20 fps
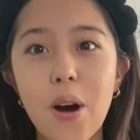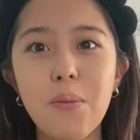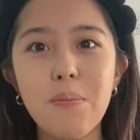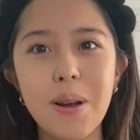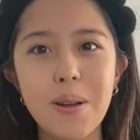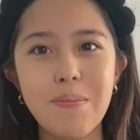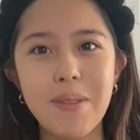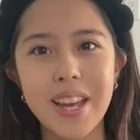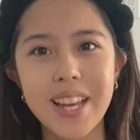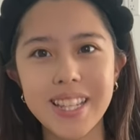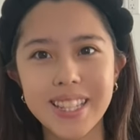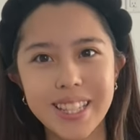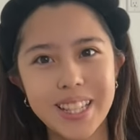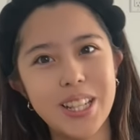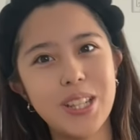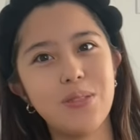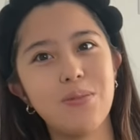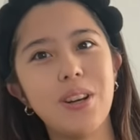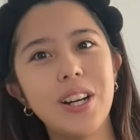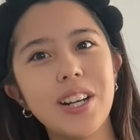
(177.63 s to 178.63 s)
my base
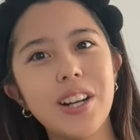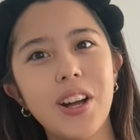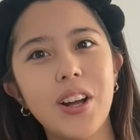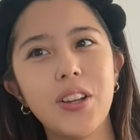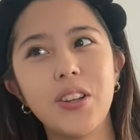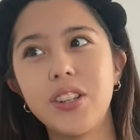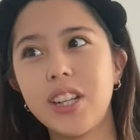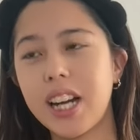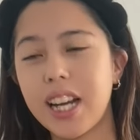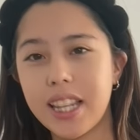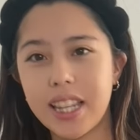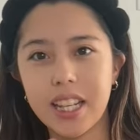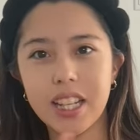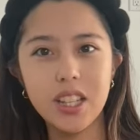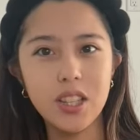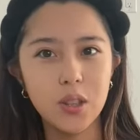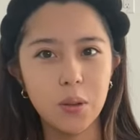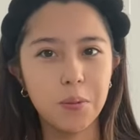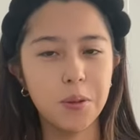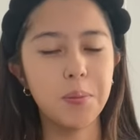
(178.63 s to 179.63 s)
is one color. I think it's
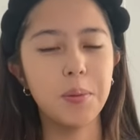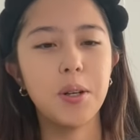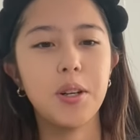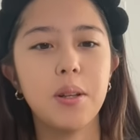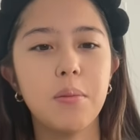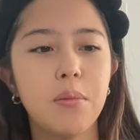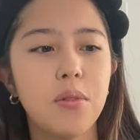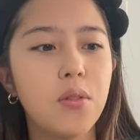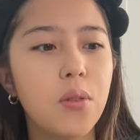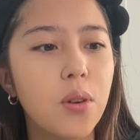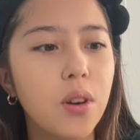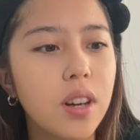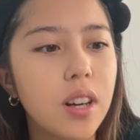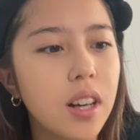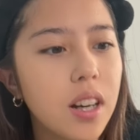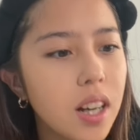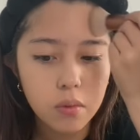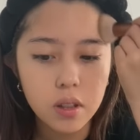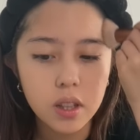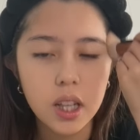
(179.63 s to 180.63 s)
so much better than before.
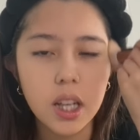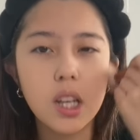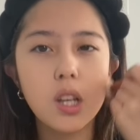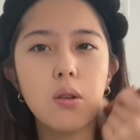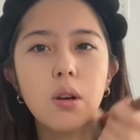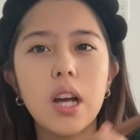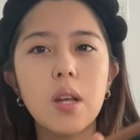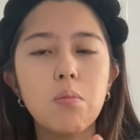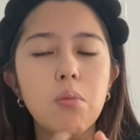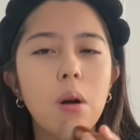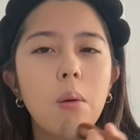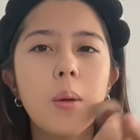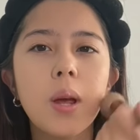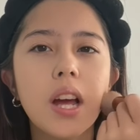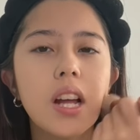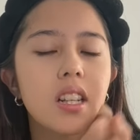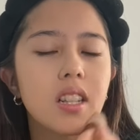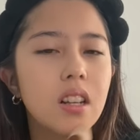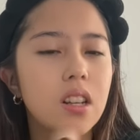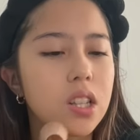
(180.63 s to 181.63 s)
Like, you guys probably
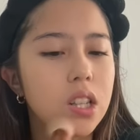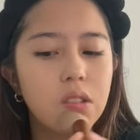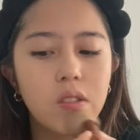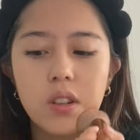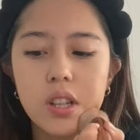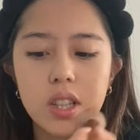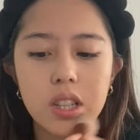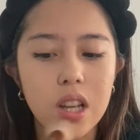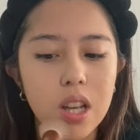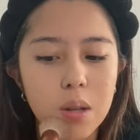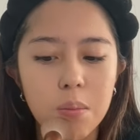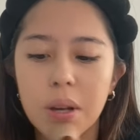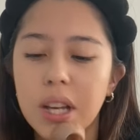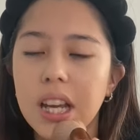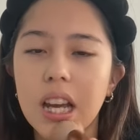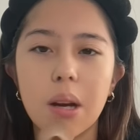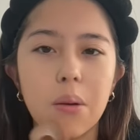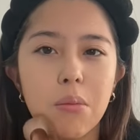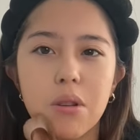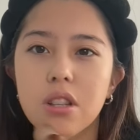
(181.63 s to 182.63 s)
can't tell the difference because my
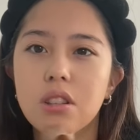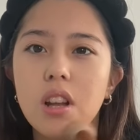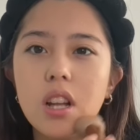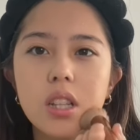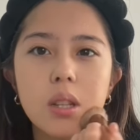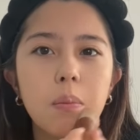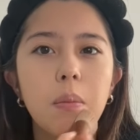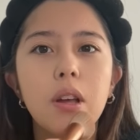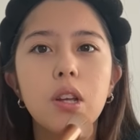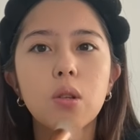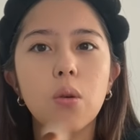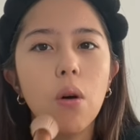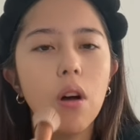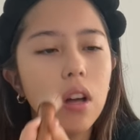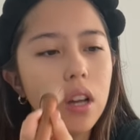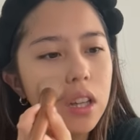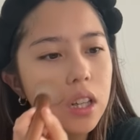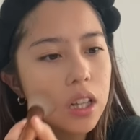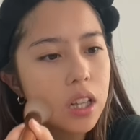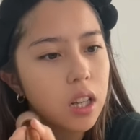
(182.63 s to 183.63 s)
camera's not the best
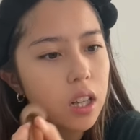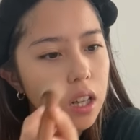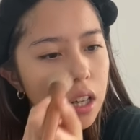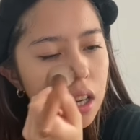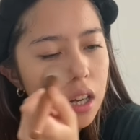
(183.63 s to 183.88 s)
quality,